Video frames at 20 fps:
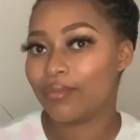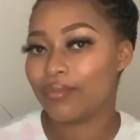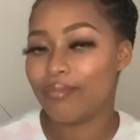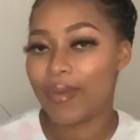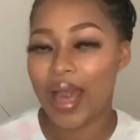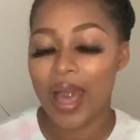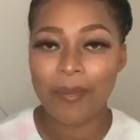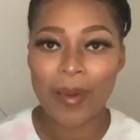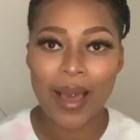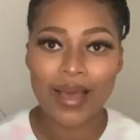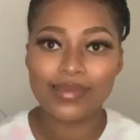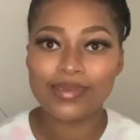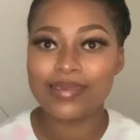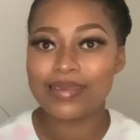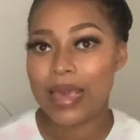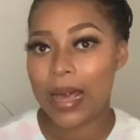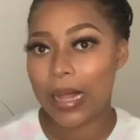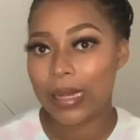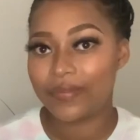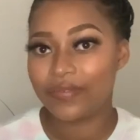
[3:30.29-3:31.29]
by
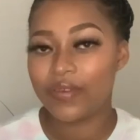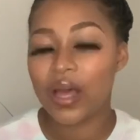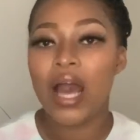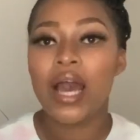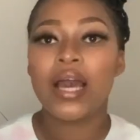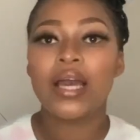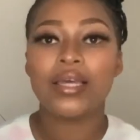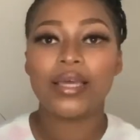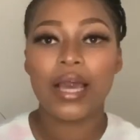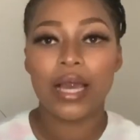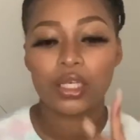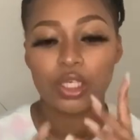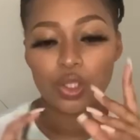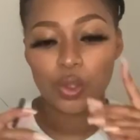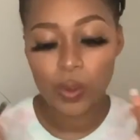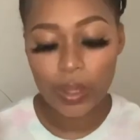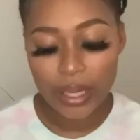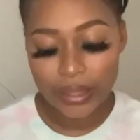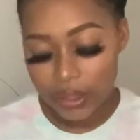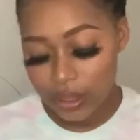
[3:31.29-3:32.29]
myself. Yeah,
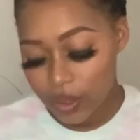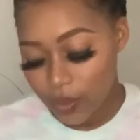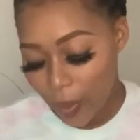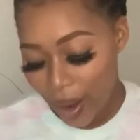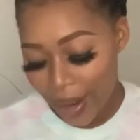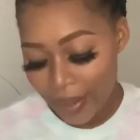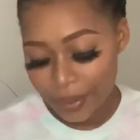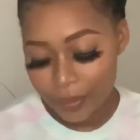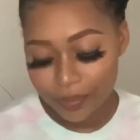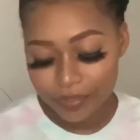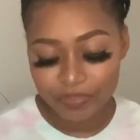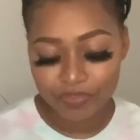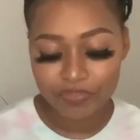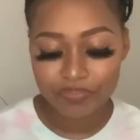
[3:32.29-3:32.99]
kidula kidiwane.